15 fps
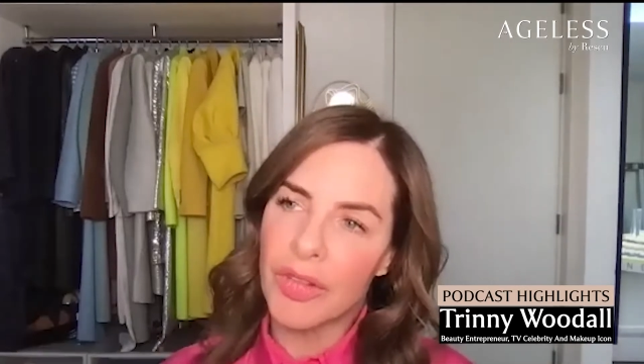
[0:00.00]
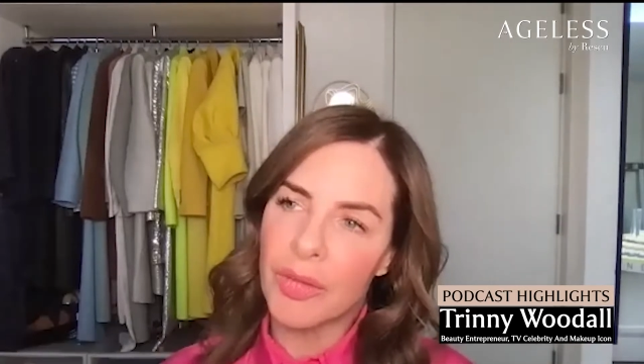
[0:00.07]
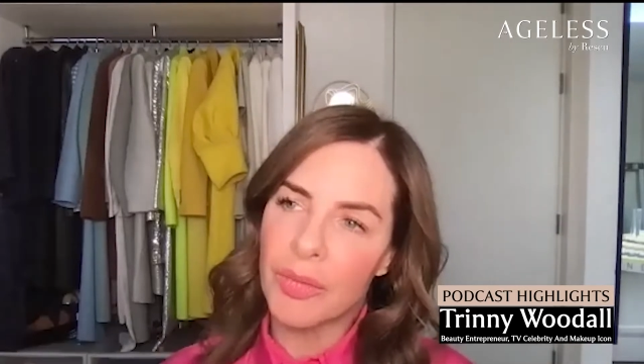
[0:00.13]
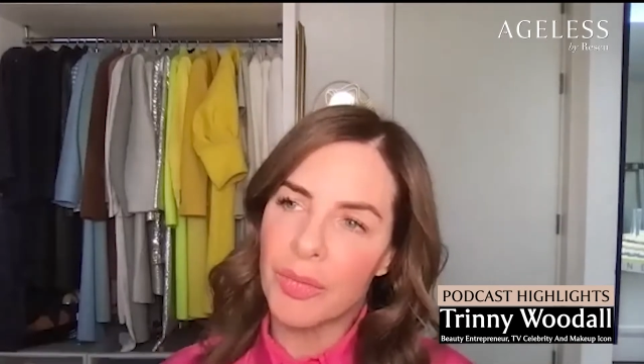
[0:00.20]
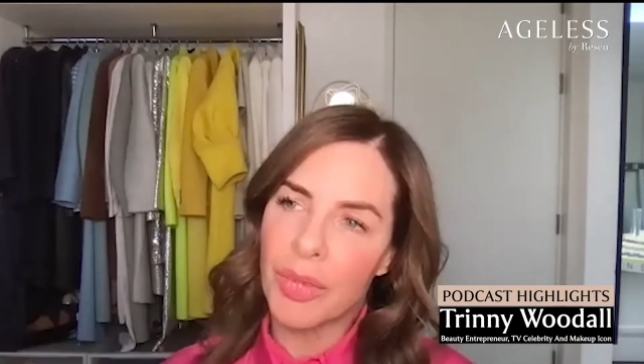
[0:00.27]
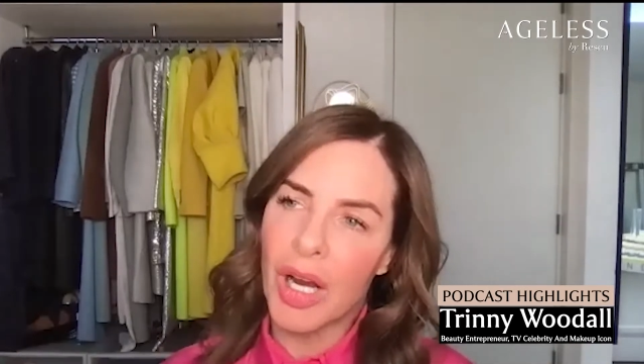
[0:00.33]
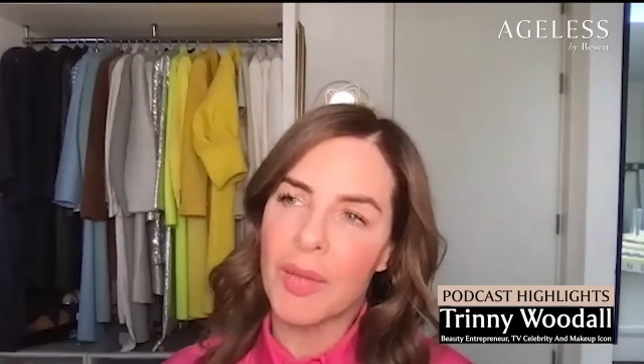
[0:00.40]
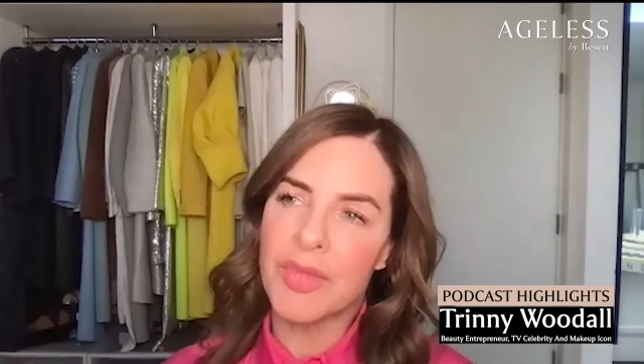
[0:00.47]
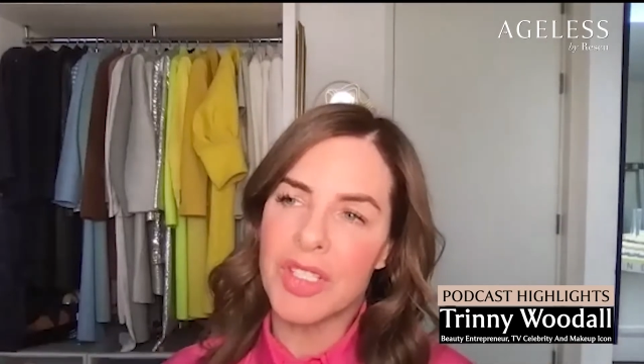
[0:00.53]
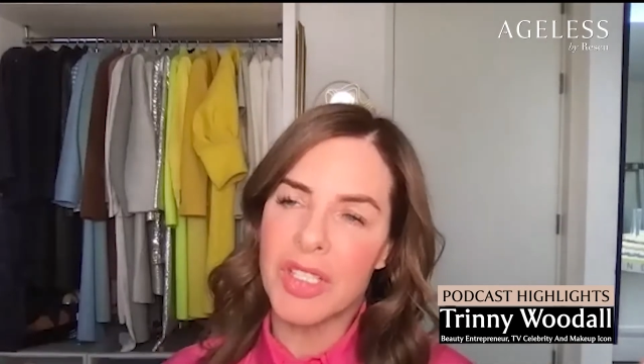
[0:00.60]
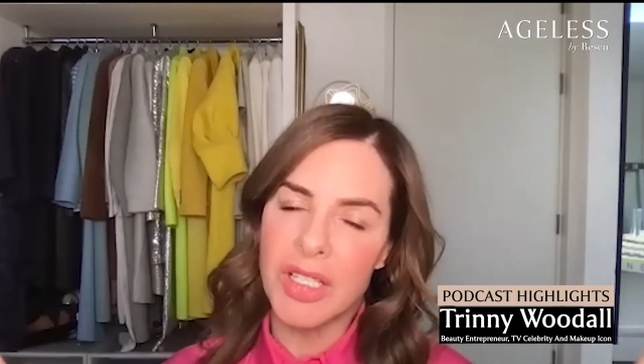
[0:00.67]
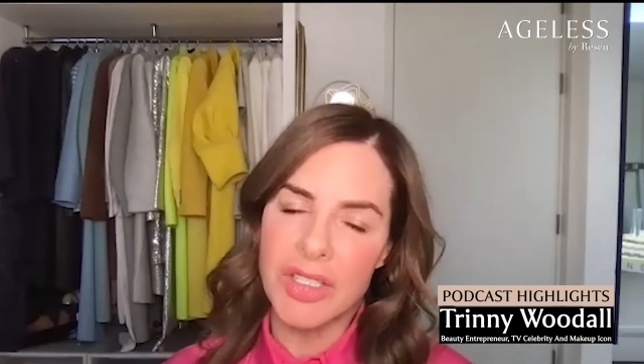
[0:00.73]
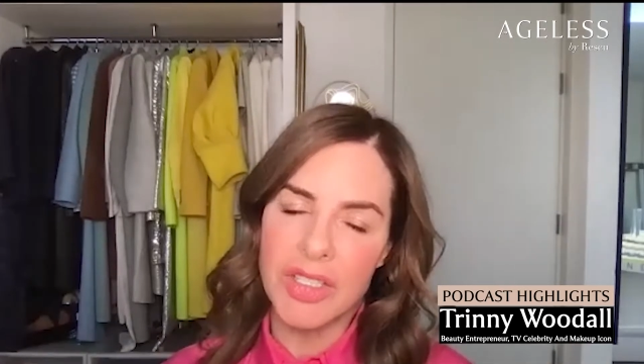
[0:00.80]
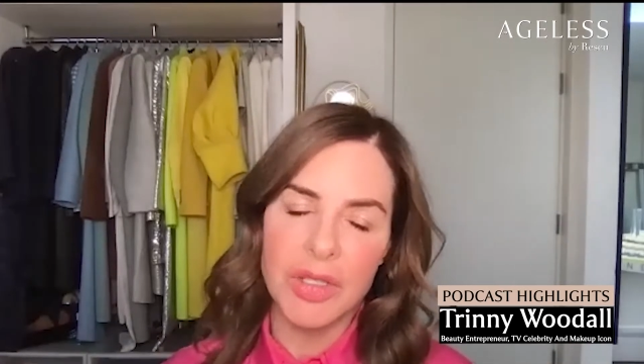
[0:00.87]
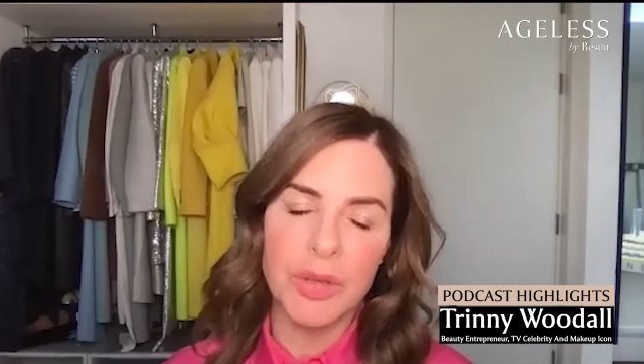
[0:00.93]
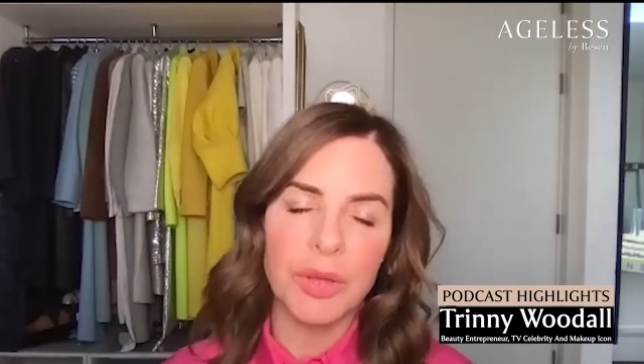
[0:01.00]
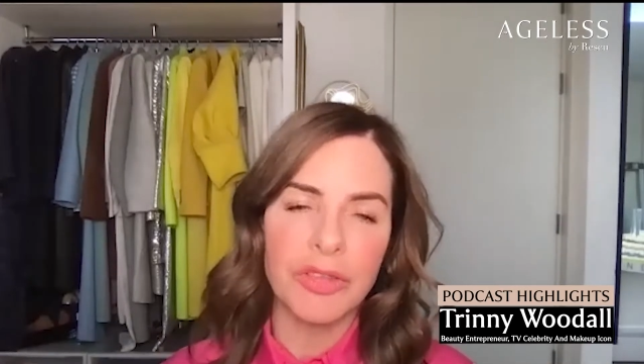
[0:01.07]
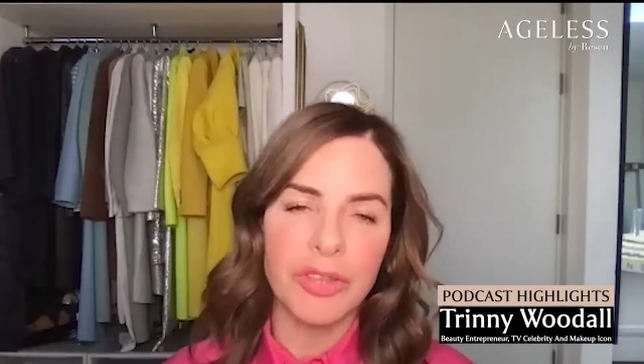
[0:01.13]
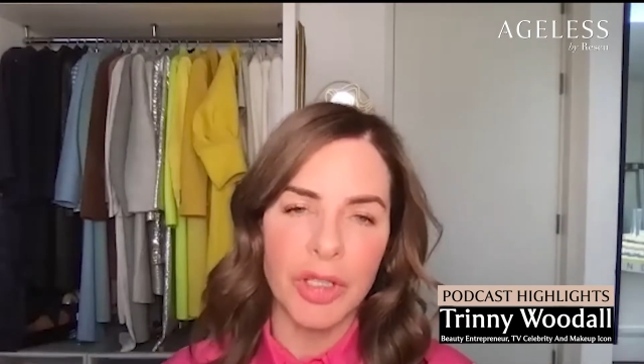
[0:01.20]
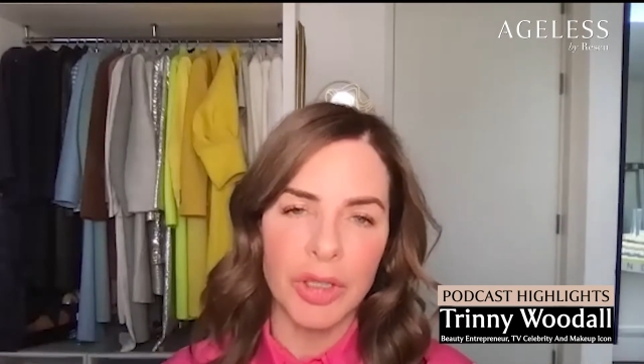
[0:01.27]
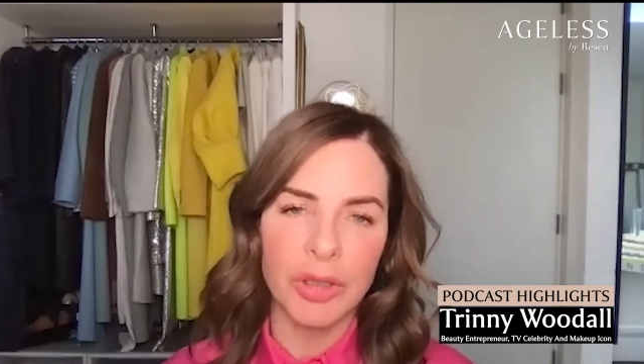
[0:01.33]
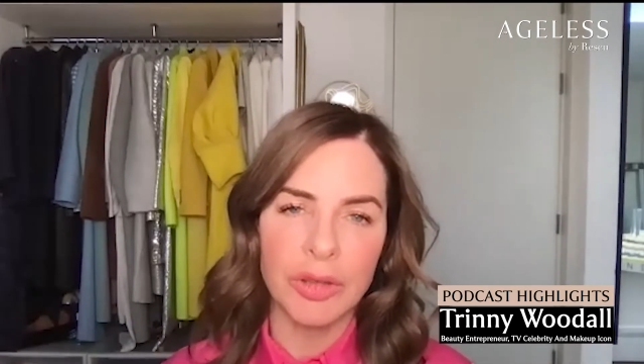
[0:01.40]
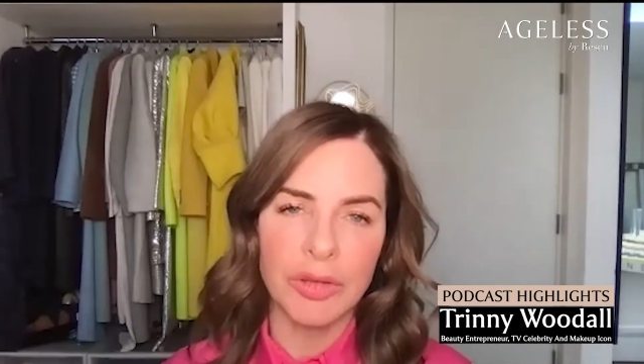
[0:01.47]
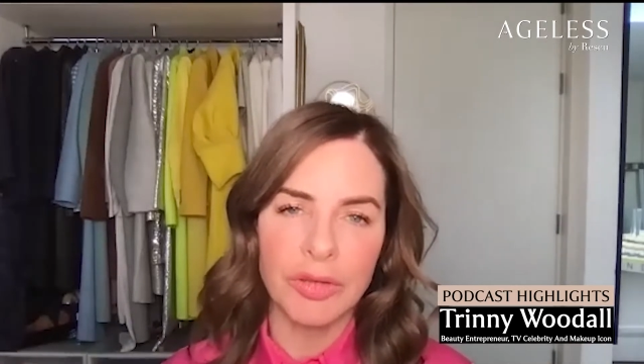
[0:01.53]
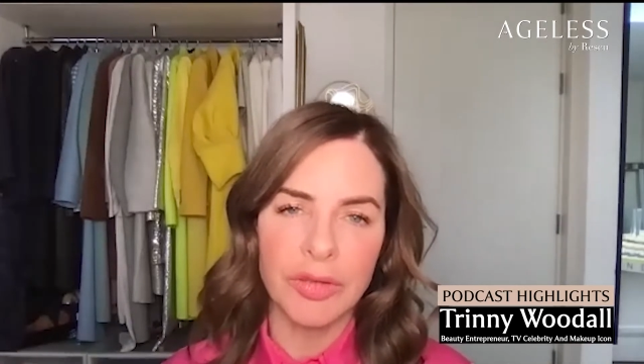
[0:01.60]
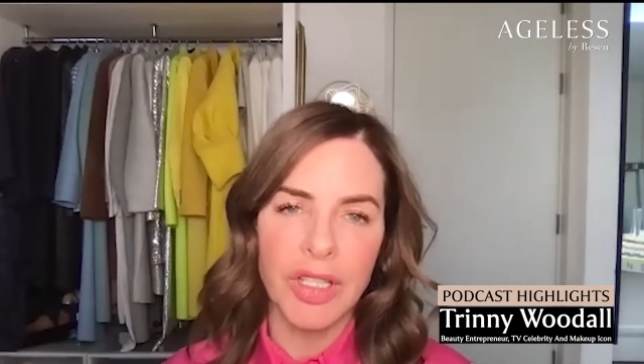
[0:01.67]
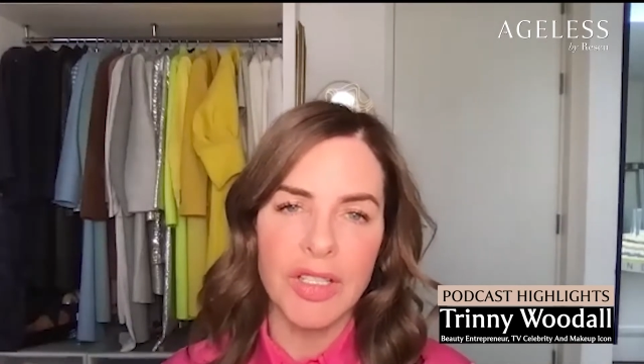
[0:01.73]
that perhaps needs to evolve.